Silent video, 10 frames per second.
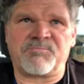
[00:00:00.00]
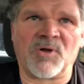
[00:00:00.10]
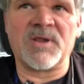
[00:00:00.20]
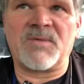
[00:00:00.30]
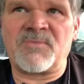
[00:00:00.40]

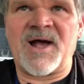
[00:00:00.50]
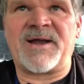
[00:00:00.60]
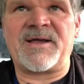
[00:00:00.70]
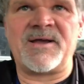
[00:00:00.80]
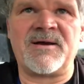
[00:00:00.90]
pull up right
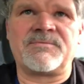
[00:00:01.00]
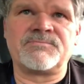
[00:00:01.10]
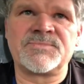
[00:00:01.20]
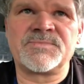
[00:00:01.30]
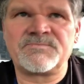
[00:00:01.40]
here,
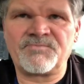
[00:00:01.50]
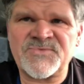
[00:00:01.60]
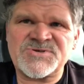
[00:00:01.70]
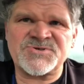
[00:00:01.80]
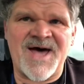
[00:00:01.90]

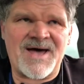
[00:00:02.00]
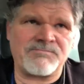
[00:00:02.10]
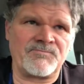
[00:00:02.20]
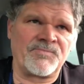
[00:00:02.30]
stop,